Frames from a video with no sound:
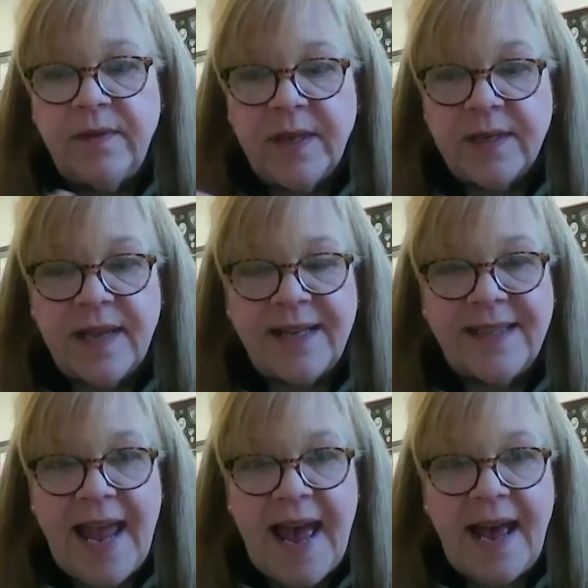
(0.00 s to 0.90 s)
things
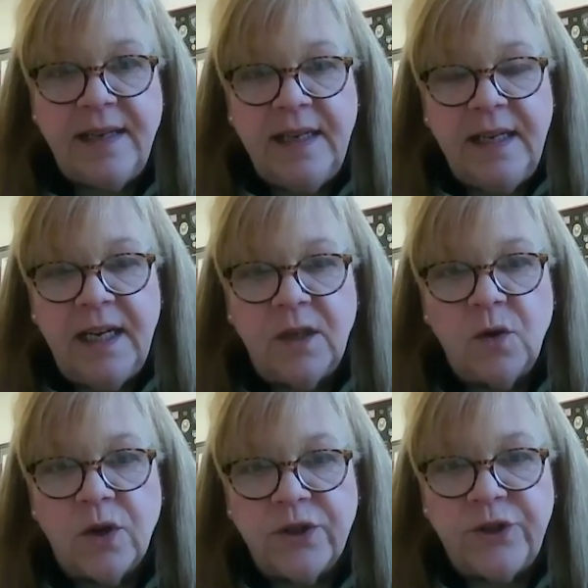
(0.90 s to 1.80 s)
like that, in
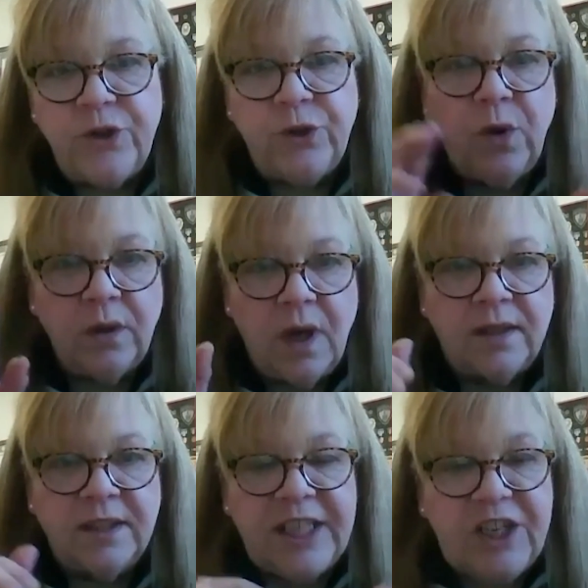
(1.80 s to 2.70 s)
order to
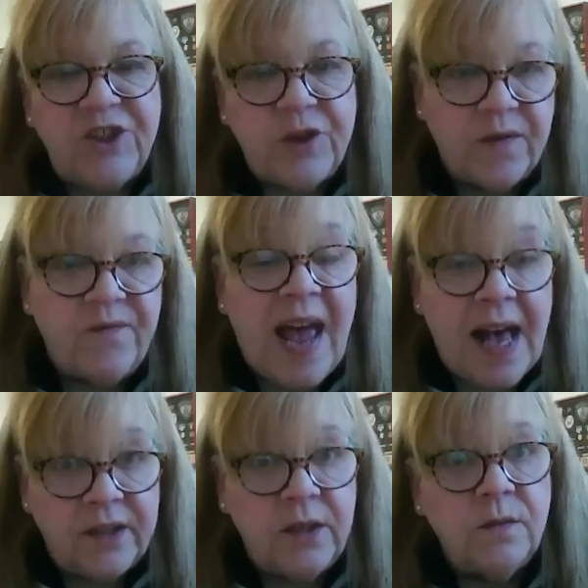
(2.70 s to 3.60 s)
unleash the
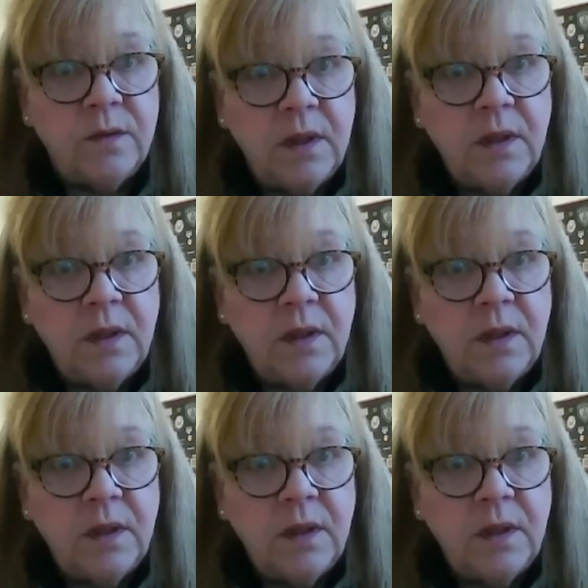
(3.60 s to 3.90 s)
value.